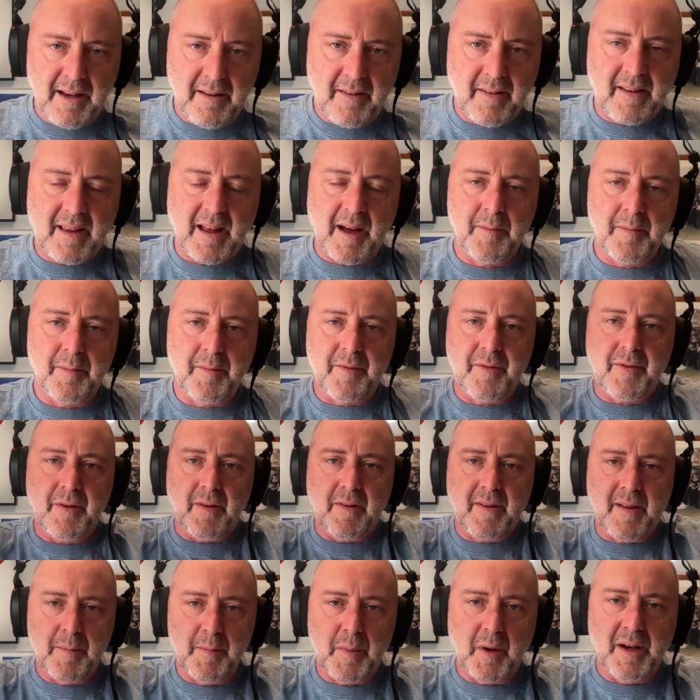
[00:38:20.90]
Leads come
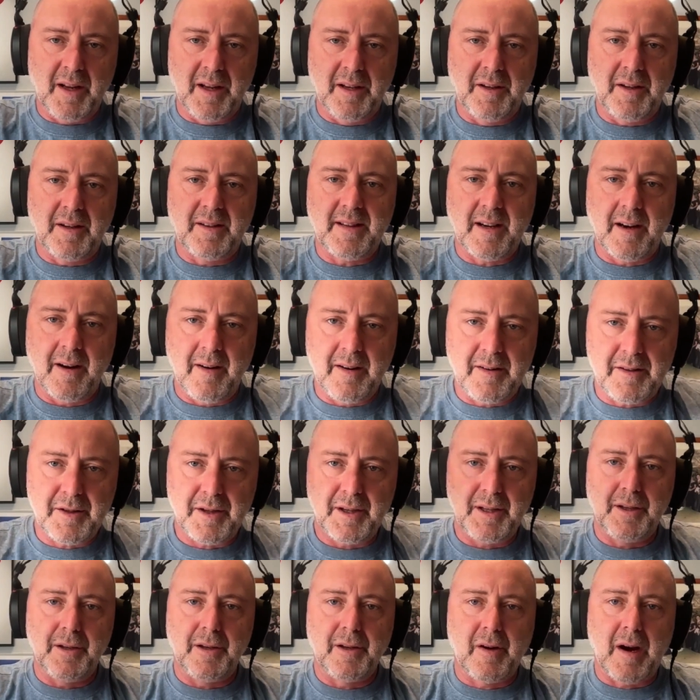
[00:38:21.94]
for somebody in your
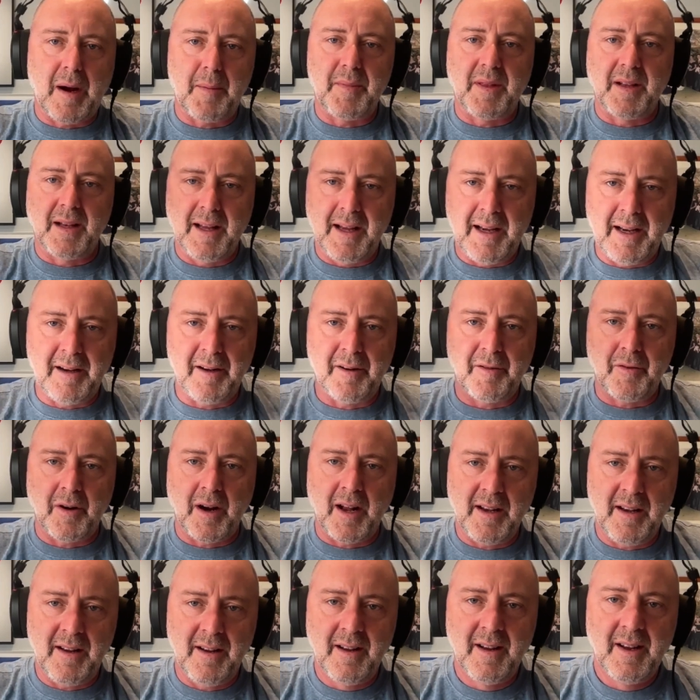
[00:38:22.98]
territory. You grab the lead and
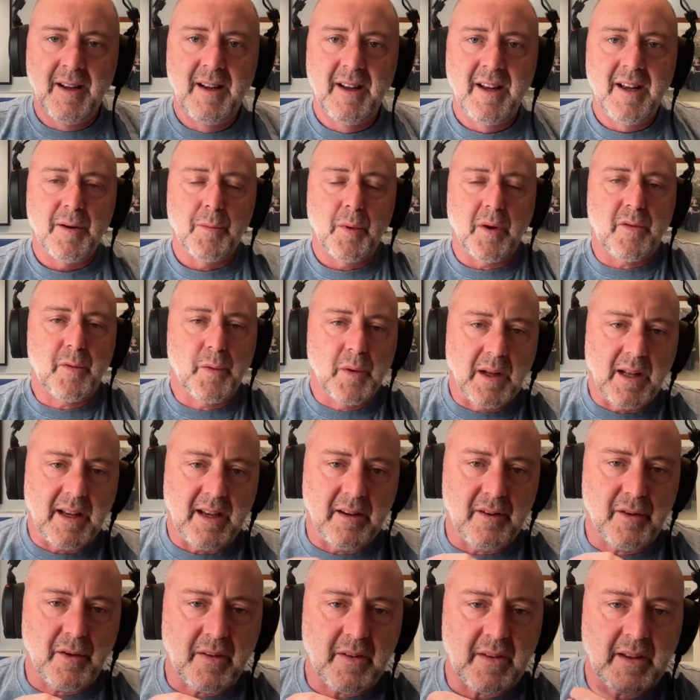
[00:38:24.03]
run. What's
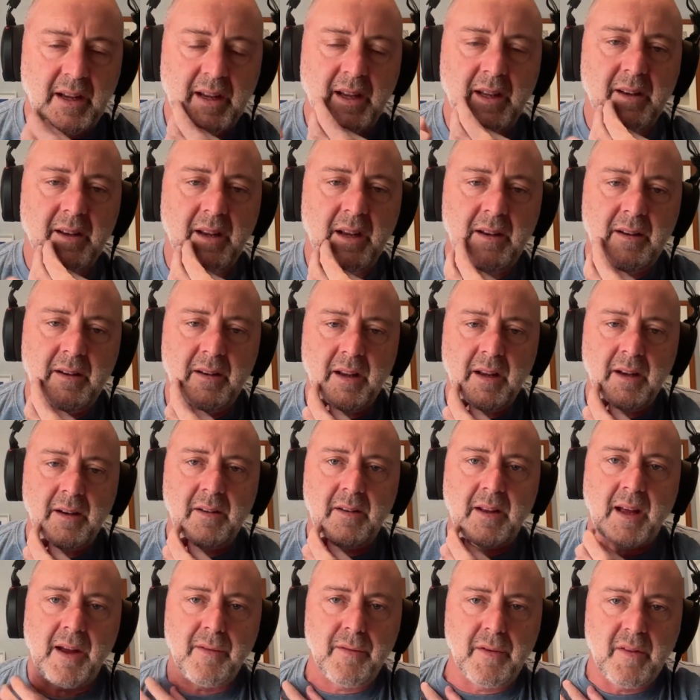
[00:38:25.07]
really interesting
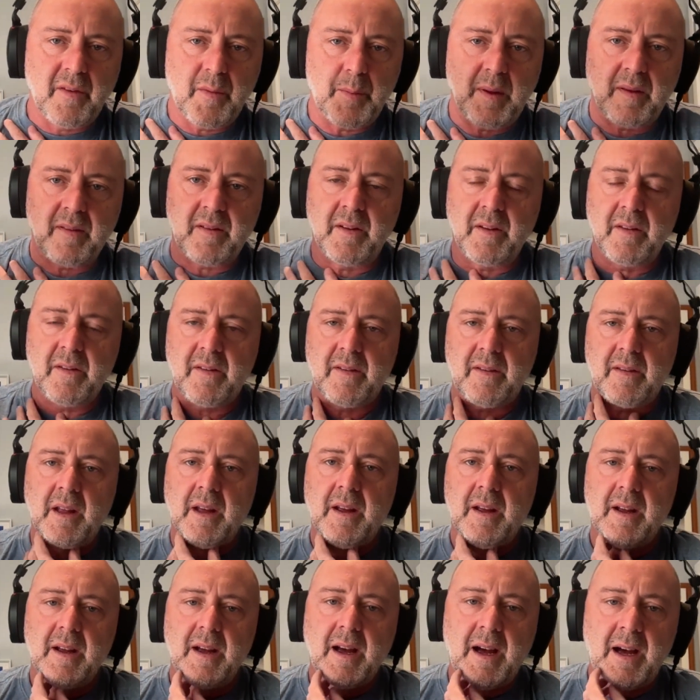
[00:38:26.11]
in David's
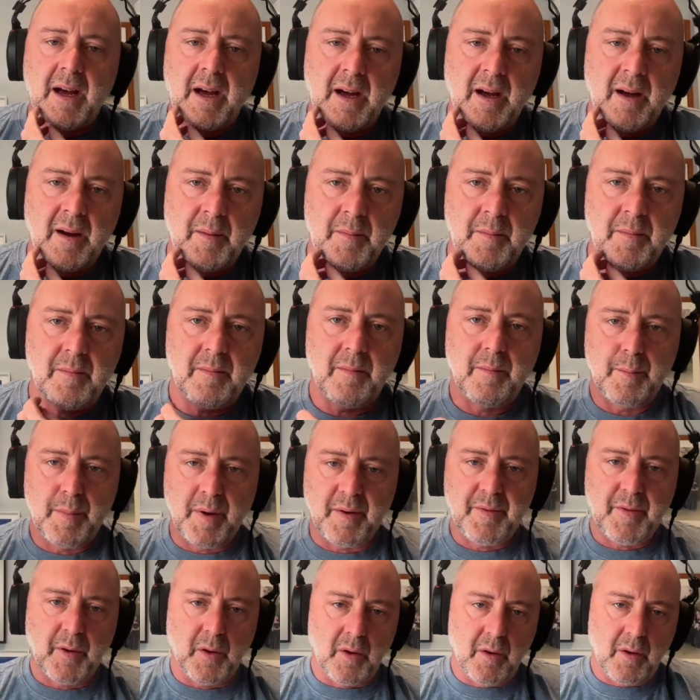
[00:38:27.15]
business,
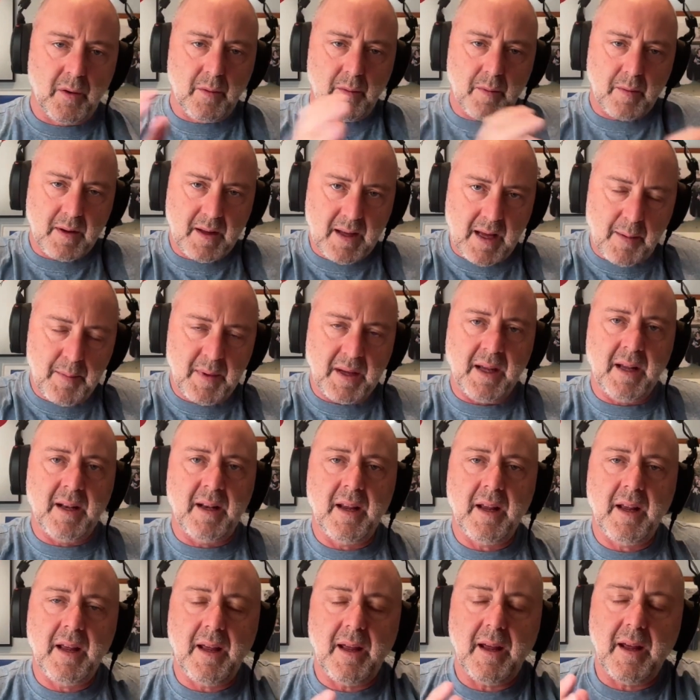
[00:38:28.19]
before coming
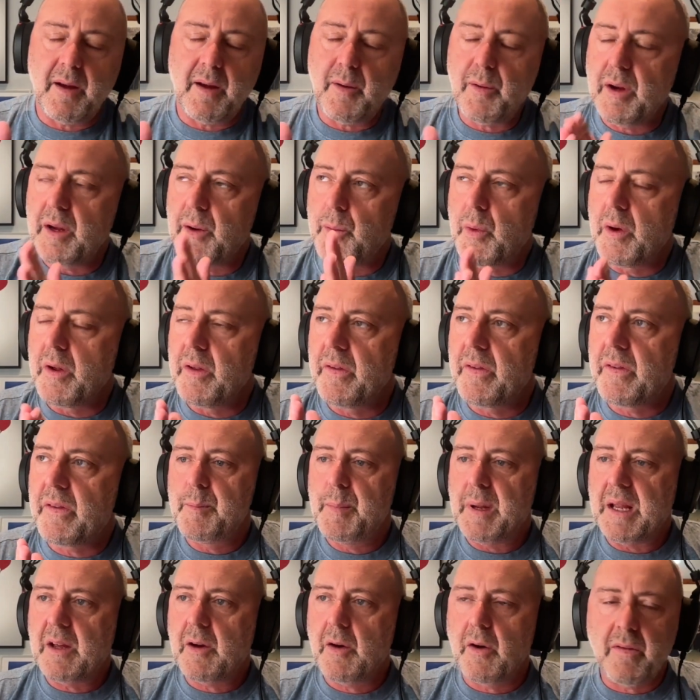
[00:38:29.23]
in here, it
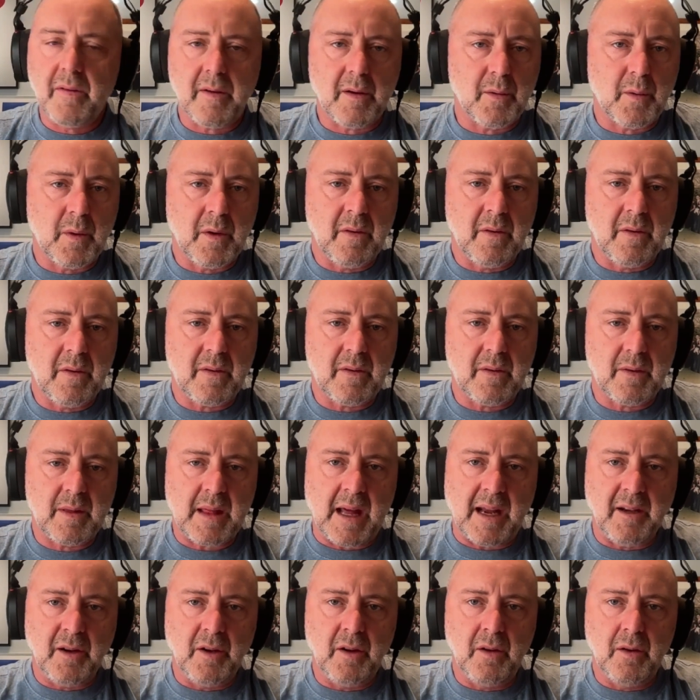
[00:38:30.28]
was because
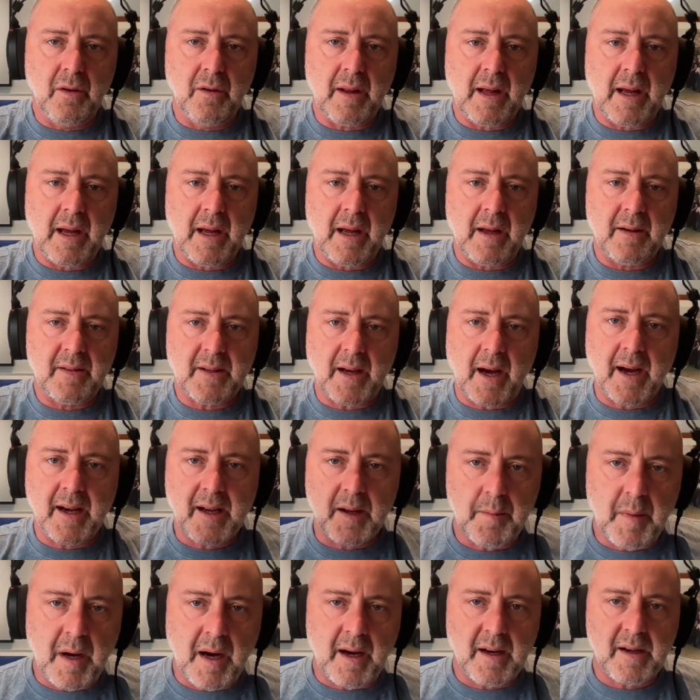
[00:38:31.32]
they knew their
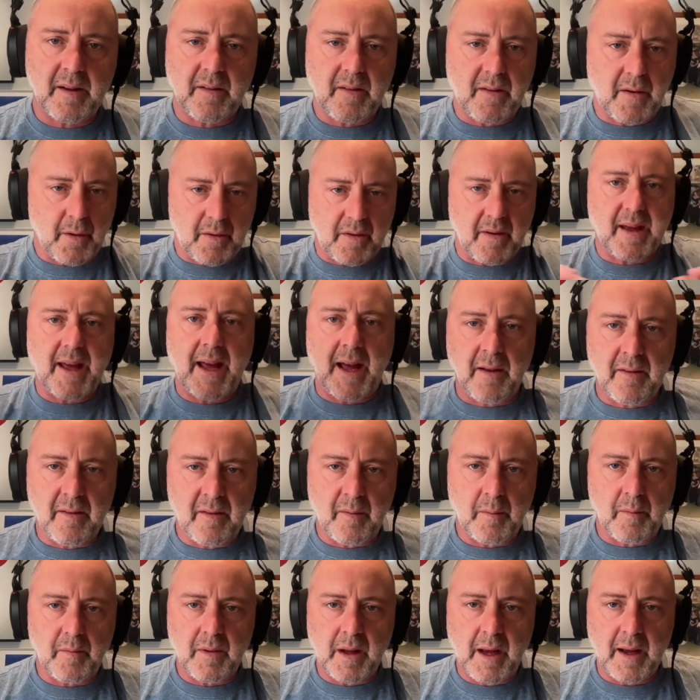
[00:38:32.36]
target market. So it's
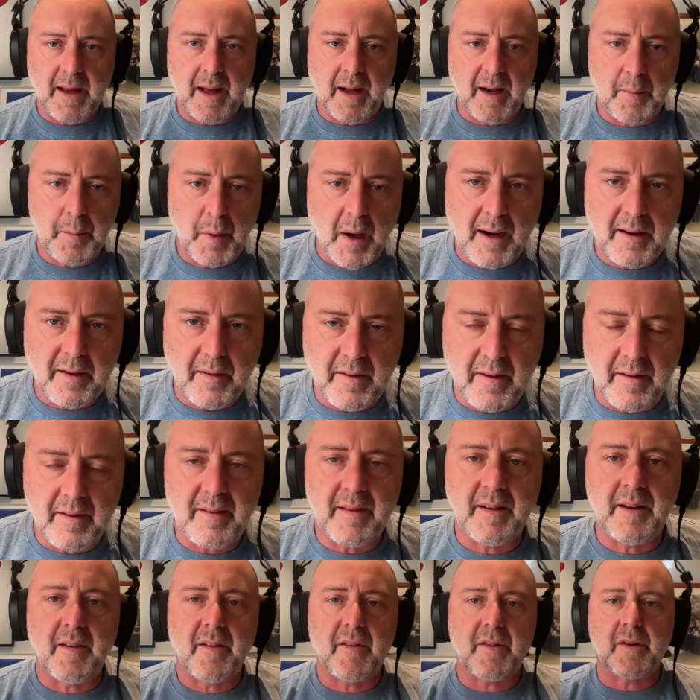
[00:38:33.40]
accounting
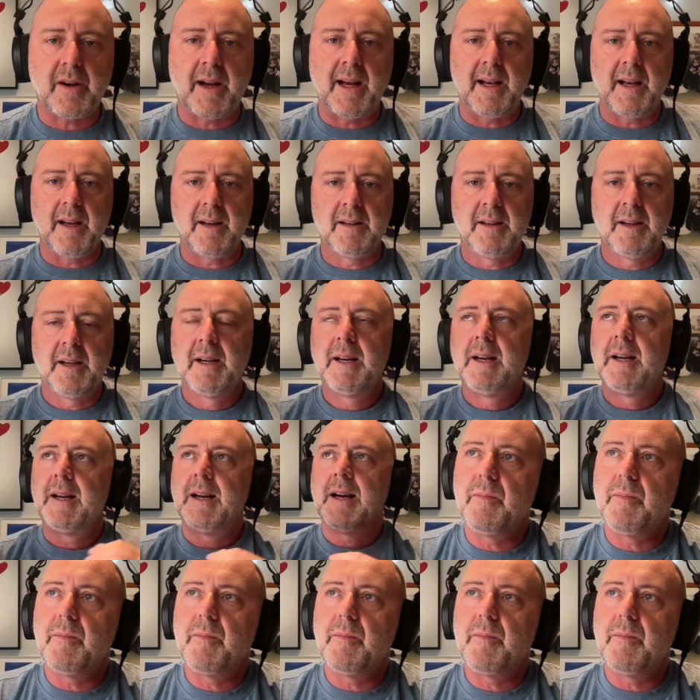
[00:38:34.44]
practices in Australia.